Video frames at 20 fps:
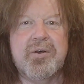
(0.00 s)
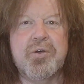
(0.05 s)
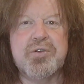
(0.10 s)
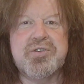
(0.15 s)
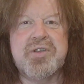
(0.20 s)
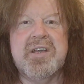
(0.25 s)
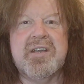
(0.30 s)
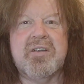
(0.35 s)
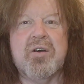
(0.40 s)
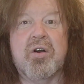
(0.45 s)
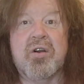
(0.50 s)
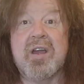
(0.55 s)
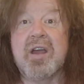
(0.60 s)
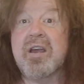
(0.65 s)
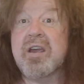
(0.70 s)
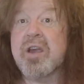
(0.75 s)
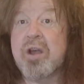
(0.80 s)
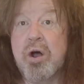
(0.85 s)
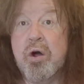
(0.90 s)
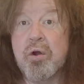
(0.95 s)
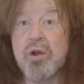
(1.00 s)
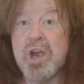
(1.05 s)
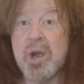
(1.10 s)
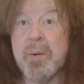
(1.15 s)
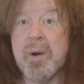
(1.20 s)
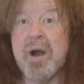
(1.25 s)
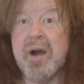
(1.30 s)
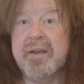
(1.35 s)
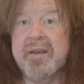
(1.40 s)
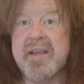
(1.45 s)
Husky Dog can't
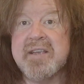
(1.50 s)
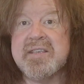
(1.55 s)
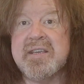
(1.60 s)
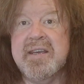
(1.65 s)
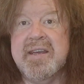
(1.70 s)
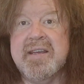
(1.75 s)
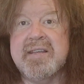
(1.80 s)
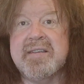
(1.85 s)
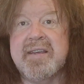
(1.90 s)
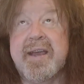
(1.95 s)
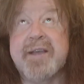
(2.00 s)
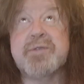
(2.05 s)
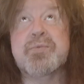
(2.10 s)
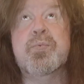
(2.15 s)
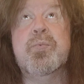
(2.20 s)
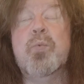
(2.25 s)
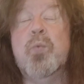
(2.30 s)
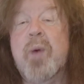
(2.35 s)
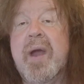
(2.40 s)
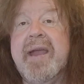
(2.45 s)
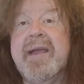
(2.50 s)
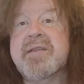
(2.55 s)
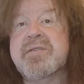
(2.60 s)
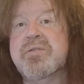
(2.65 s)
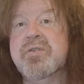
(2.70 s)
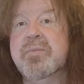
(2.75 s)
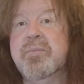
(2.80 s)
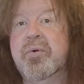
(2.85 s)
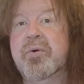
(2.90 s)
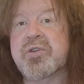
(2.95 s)
go out in this heat. It's way
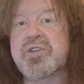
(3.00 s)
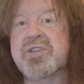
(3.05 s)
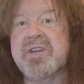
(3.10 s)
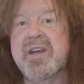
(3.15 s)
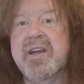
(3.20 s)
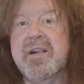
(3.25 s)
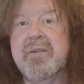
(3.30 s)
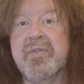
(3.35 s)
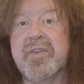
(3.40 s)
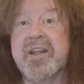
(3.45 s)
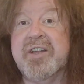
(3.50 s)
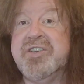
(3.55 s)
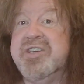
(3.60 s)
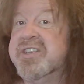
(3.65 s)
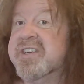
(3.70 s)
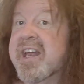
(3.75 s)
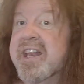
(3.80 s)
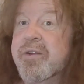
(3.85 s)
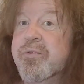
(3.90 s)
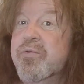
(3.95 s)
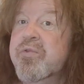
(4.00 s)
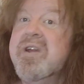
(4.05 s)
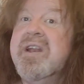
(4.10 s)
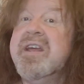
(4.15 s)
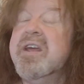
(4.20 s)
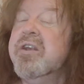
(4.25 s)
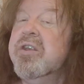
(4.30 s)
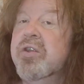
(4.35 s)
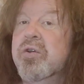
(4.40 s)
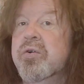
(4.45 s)
too much. And she's getting
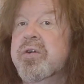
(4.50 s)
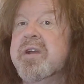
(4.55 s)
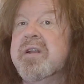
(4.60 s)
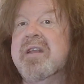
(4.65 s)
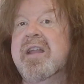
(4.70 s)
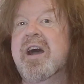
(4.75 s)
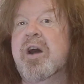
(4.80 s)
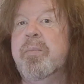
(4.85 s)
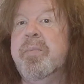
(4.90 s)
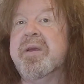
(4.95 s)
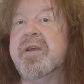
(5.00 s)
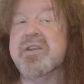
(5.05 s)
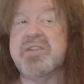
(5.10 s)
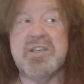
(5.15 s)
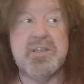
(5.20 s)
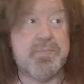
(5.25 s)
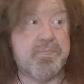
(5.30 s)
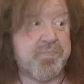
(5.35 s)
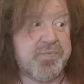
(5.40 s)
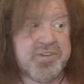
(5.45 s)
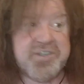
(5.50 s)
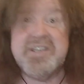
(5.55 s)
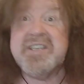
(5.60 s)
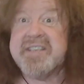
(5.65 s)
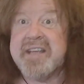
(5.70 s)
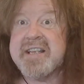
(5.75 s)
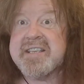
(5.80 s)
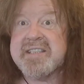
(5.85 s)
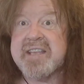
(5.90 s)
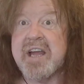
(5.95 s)
really annoyed now because she
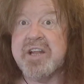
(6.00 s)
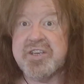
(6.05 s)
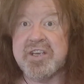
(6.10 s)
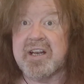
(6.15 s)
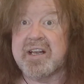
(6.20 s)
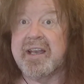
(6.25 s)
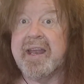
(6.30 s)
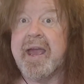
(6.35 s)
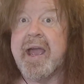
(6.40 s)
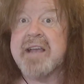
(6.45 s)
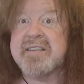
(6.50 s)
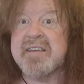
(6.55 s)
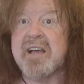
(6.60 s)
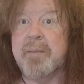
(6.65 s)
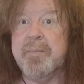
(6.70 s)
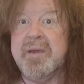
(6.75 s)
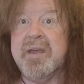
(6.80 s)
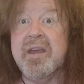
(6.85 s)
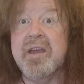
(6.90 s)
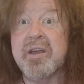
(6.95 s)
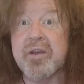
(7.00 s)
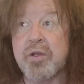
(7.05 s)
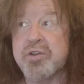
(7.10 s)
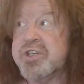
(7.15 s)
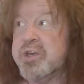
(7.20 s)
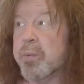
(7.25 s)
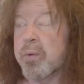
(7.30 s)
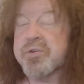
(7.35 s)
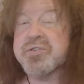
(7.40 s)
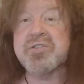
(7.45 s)
sits there and glares at me
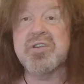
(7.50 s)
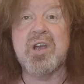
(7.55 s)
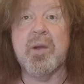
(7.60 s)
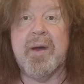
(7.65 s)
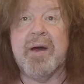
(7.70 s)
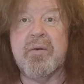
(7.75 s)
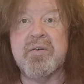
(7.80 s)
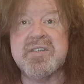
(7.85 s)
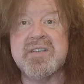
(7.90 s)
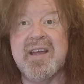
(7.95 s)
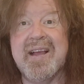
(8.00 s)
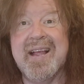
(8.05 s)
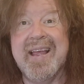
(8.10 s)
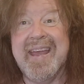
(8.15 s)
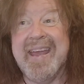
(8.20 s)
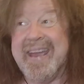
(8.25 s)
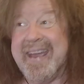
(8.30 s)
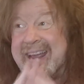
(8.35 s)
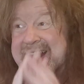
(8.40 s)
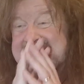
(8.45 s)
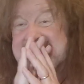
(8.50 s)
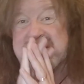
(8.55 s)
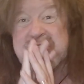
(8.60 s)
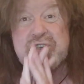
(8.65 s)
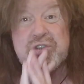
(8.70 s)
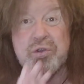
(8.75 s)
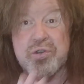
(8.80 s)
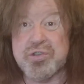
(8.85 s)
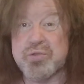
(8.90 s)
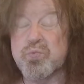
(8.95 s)
because she wants to go out. It's
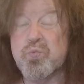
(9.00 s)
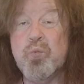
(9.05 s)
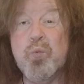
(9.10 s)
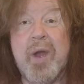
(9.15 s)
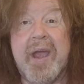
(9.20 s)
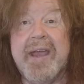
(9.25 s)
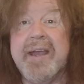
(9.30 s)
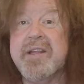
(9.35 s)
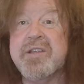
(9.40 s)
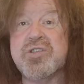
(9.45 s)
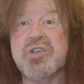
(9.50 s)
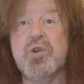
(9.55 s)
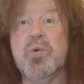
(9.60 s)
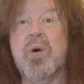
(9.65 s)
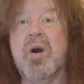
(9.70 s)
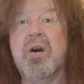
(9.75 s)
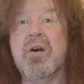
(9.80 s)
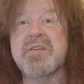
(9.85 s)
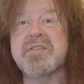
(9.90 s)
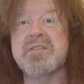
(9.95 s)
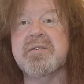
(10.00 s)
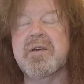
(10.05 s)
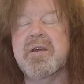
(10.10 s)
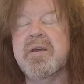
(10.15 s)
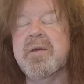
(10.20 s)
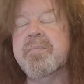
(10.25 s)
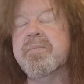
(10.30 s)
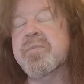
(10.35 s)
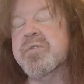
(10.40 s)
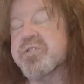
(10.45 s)
just way too hot.
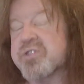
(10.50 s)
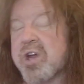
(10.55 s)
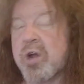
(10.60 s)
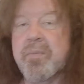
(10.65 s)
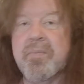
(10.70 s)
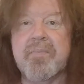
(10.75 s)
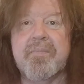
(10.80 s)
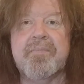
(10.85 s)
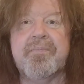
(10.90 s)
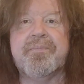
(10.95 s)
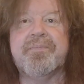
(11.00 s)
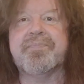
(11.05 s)
So,